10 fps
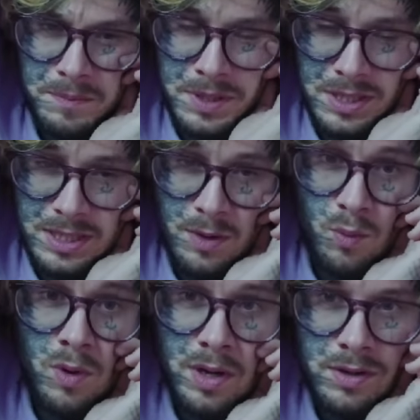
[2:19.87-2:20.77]
because I
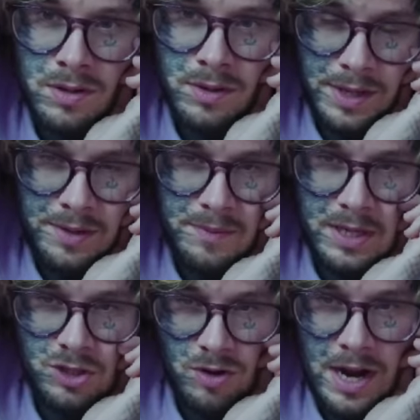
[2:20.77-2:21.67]
want her in my
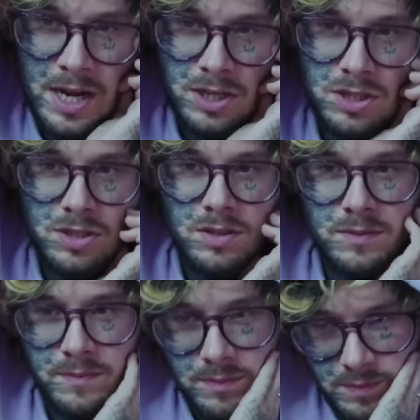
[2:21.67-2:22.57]
trash
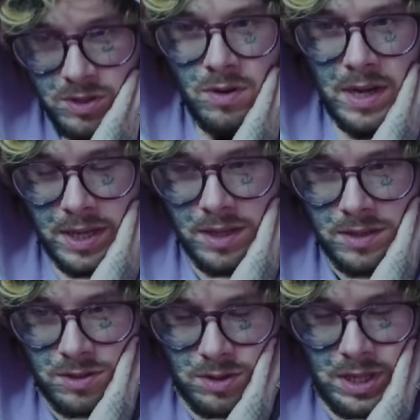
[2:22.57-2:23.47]
so I
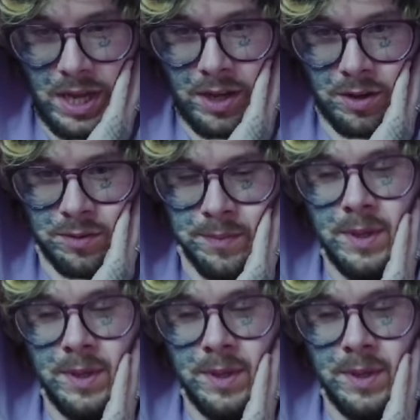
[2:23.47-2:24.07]
can do the Gecko.